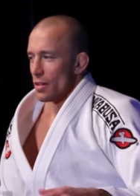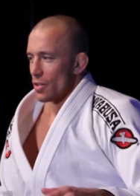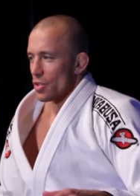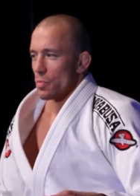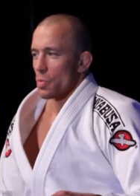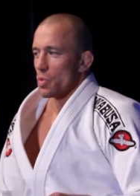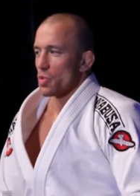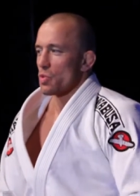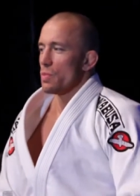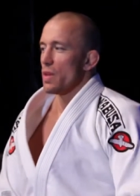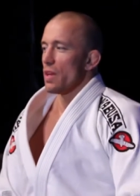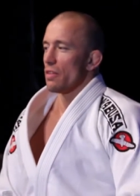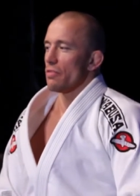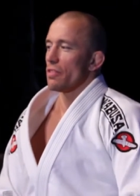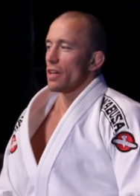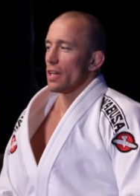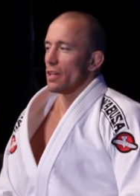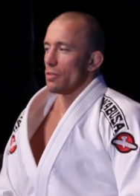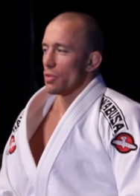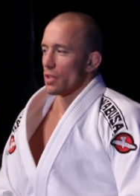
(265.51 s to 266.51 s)
It's supposed to be a
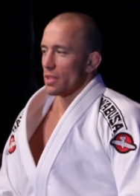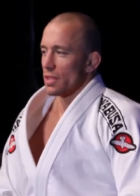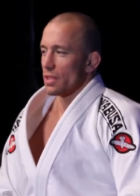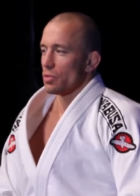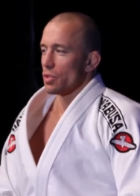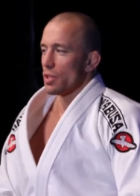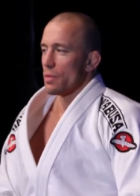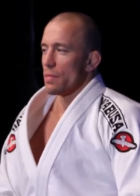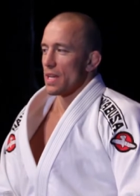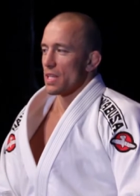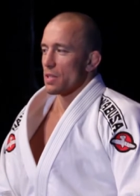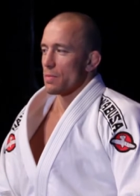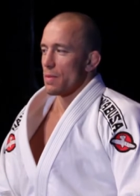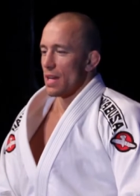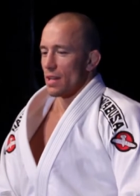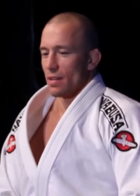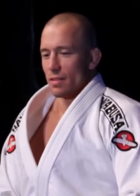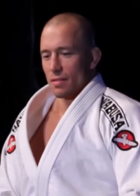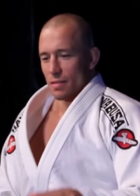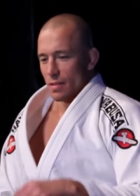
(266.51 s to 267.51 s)
fight. Once who's the best
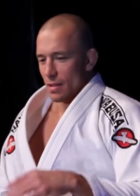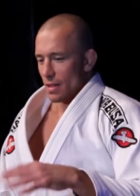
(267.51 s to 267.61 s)
man,